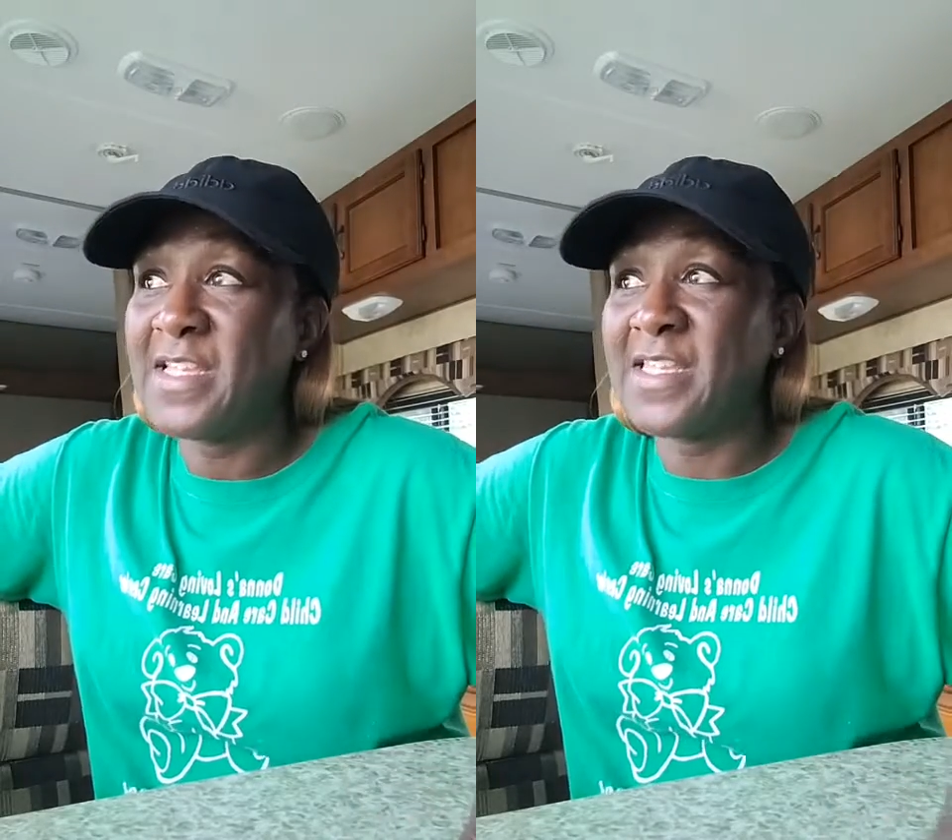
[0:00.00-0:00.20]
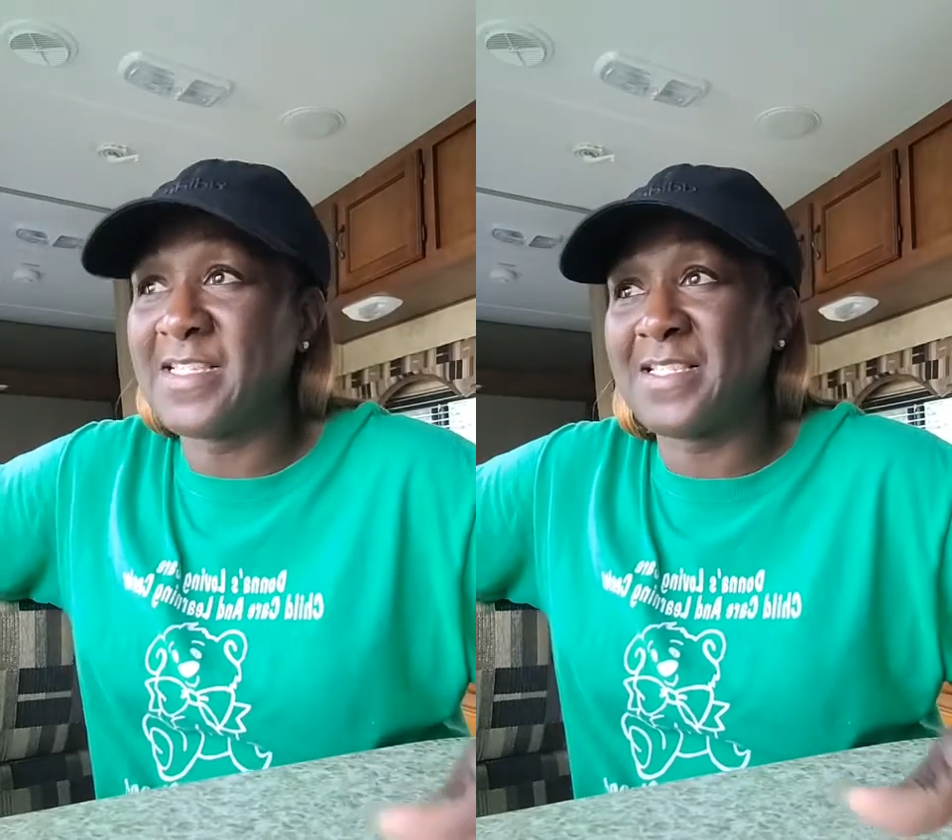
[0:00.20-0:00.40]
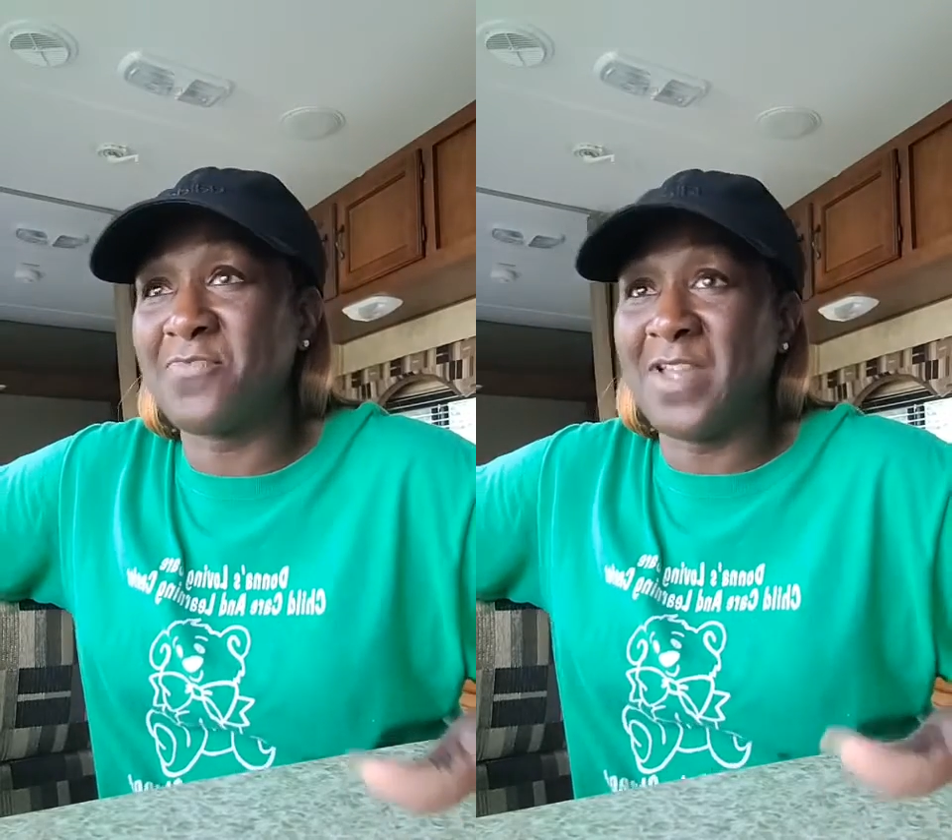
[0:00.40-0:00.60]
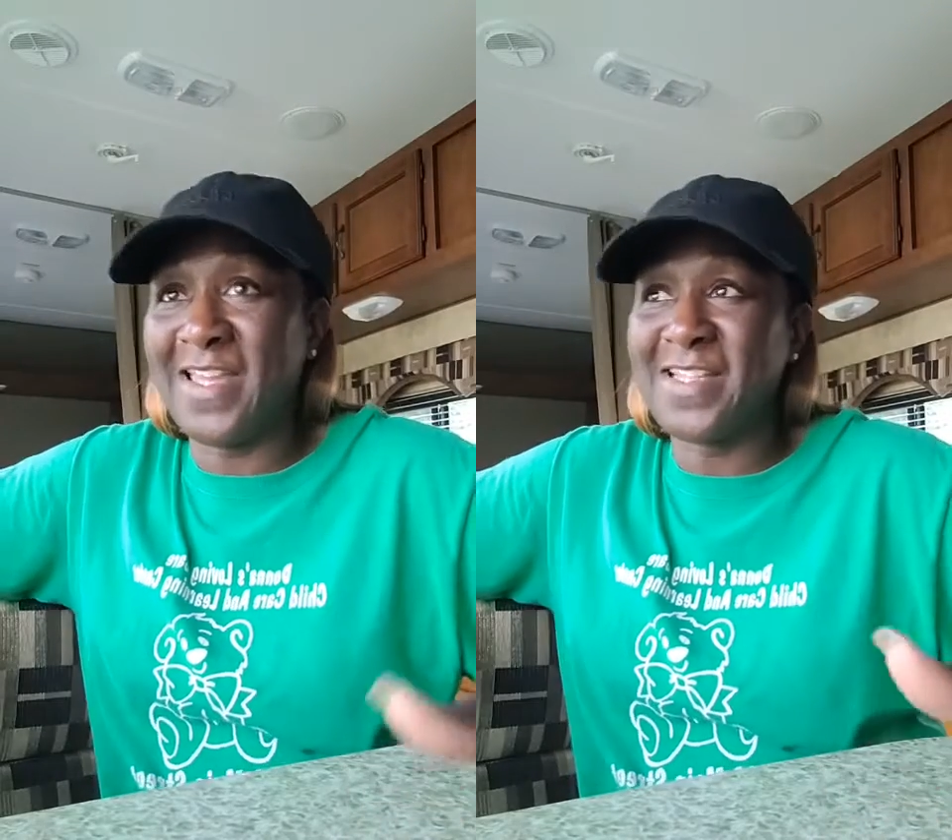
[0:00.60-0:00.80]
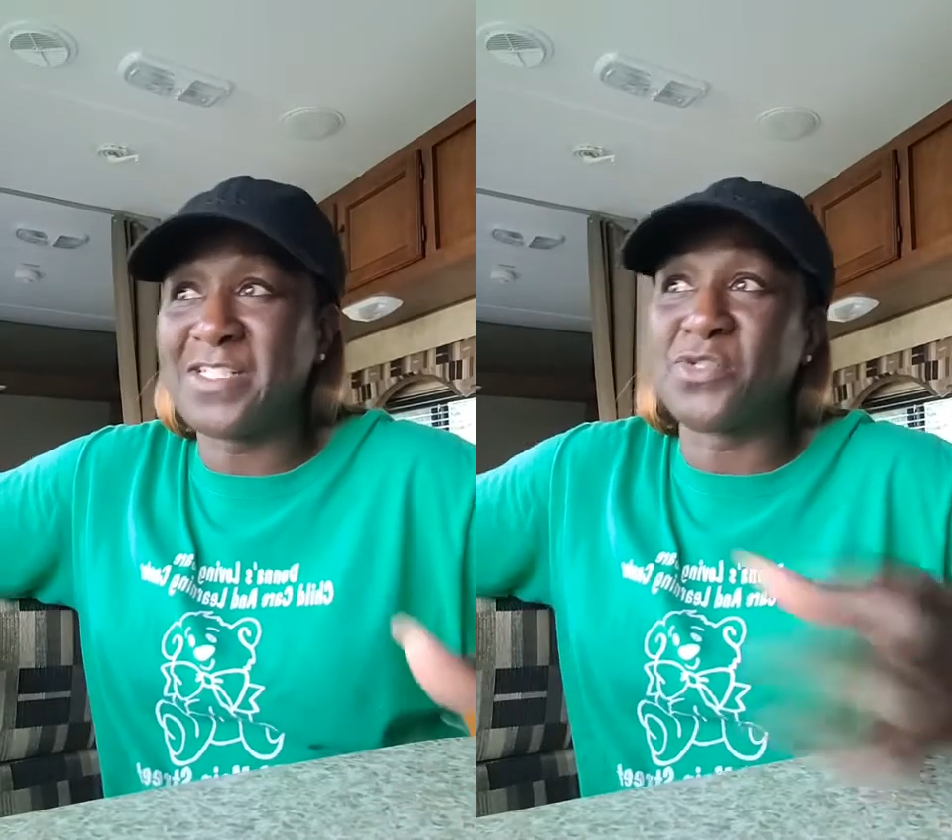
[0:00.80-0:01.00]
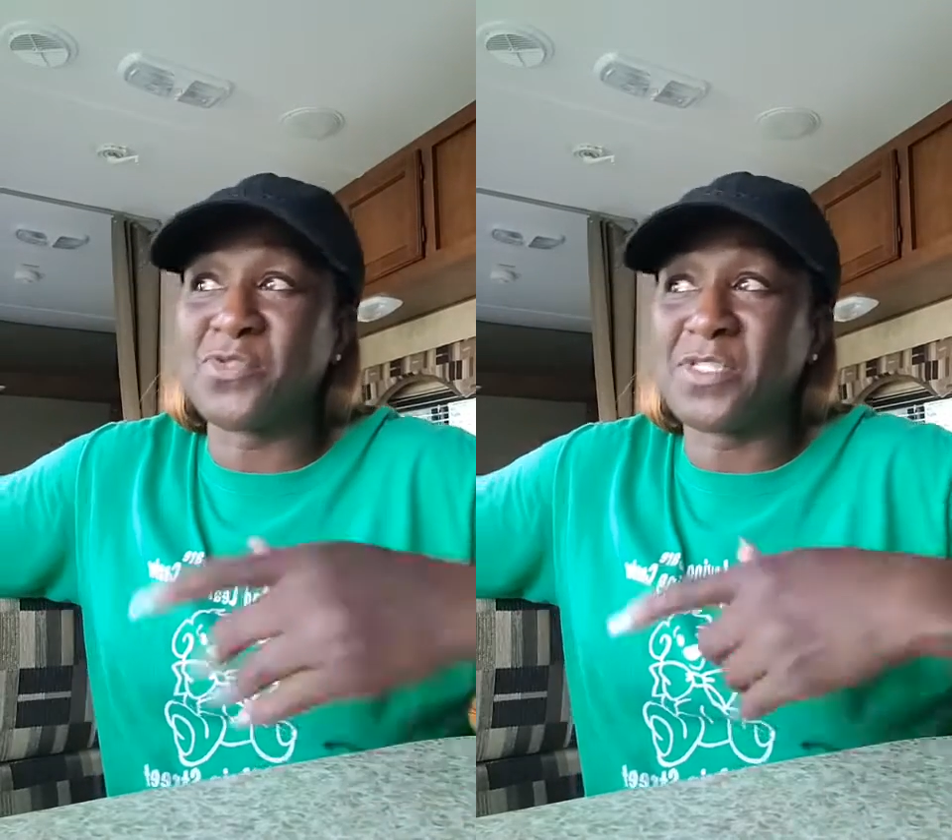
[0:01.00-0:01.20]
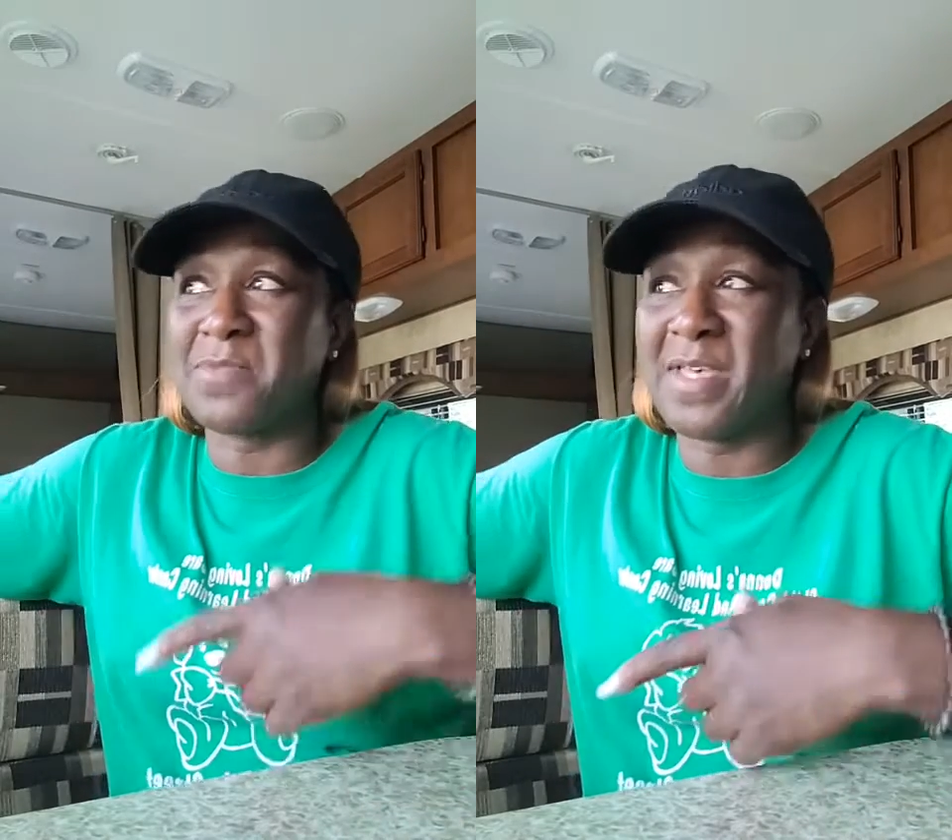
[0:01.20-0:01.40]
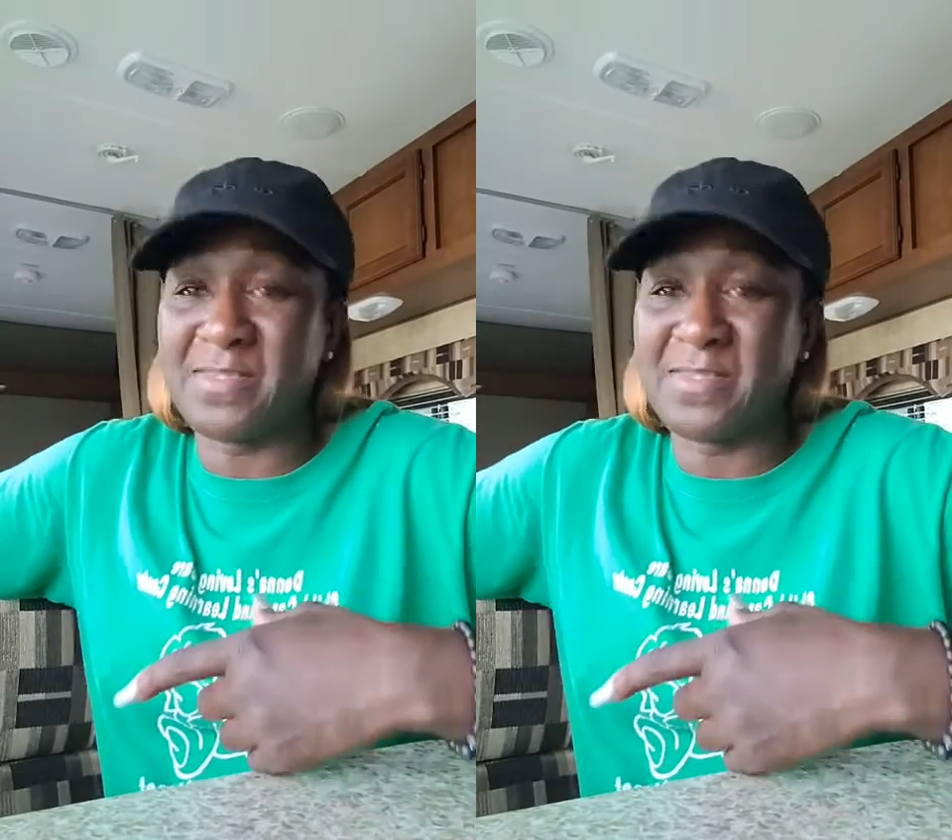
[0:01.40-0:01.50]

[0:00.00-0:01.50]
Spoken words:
this is when I introduce him